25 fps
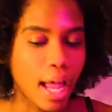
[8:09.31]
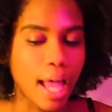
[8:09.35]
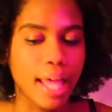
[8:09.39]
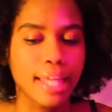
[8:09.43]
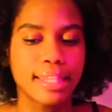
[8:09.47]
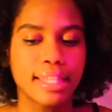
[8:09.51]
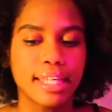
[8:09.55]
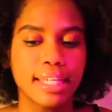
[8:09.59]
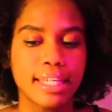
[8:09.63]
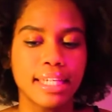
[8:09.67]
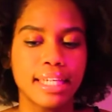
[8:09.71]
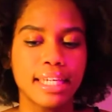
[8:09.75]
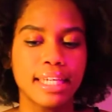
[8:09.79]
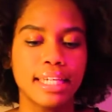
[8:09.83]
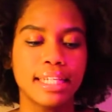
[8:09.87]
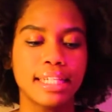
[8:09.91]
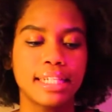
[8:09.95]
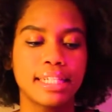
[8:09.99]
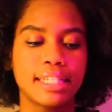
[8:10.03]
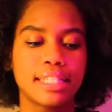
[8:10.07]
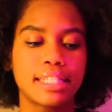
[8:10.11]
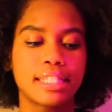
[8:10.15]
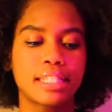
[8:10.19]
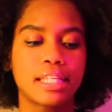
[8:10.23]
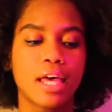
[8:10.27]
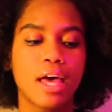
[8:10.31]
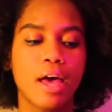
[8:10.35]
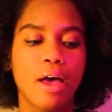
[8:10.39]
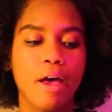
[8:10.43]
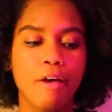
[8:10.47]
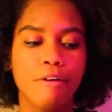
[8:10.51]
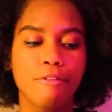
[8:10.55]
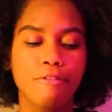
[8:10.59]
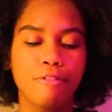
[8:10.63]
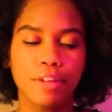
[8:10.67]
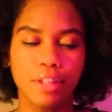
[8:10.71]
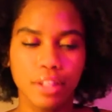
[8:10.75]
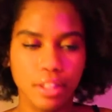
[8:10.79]
I think it is
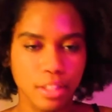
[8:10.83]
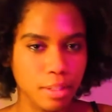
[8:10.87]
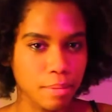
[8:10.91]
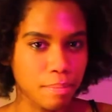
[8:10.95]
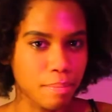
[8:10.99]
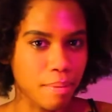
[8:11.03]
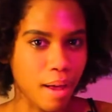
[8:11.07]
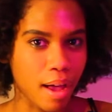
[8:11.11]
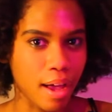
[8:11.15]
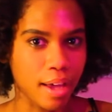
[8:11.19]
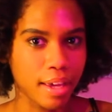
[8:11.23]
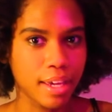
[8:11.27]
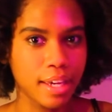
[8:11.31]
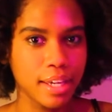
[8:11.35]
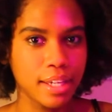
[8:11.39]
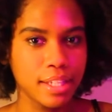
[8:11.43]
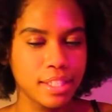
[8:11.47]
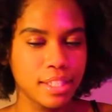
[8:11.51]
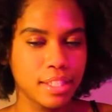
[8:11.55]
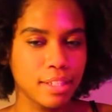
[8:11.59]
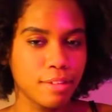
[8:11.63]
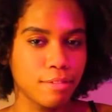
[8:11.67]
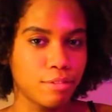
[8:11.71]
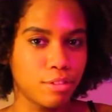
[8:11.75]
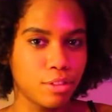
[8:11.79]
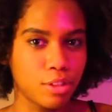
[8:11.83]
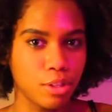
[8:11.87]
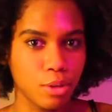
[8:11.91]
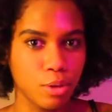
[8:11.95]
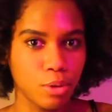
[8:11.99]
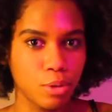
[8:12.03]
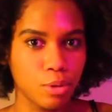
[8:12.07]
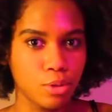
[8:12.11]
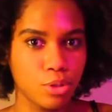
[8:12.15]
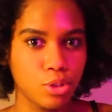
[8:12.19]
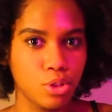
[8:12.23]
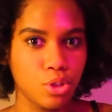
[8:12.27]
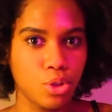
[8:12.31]
filling the pockets of
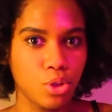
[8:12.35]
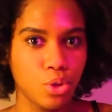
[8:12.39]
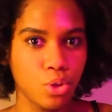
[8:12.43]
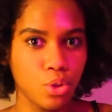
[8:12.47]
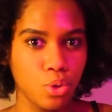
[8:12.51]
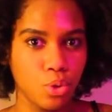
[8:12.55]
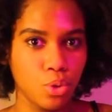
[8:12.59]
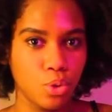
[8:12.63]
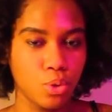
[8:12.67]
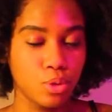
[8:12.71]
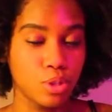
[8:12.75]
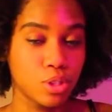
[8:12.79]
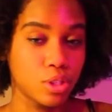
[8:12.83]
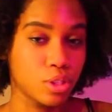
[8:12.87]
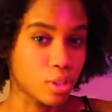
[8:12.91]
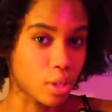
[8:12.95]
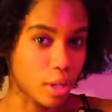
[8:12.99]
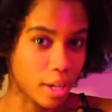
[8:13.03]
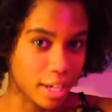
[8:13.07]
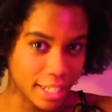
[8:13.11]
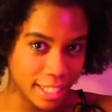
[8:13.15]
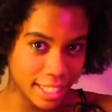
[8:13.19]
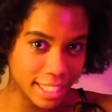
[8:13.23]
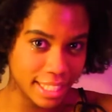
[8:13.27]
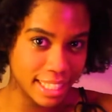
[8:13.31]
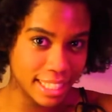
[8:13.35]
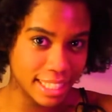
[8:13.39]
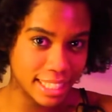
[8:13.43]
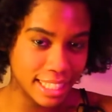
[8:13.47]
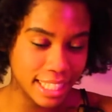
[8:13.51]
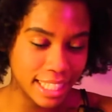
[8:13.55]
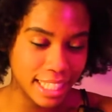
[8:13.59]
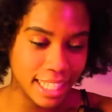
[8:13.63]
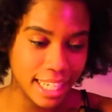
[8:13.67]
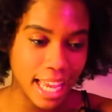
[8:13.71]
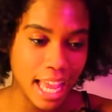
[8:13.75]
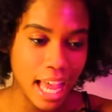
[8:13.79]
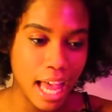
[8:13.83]
those who started the
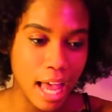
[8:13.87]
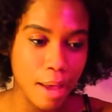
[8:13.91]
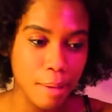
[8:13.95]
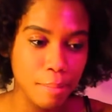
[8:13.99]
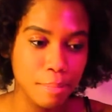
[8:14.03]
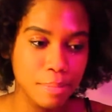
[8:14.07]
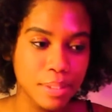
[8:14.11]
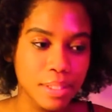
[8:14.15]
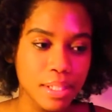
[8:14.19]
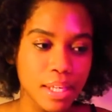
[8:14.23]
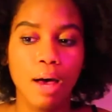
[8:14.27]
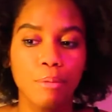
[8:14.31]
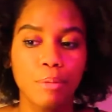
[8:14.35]
dating apps.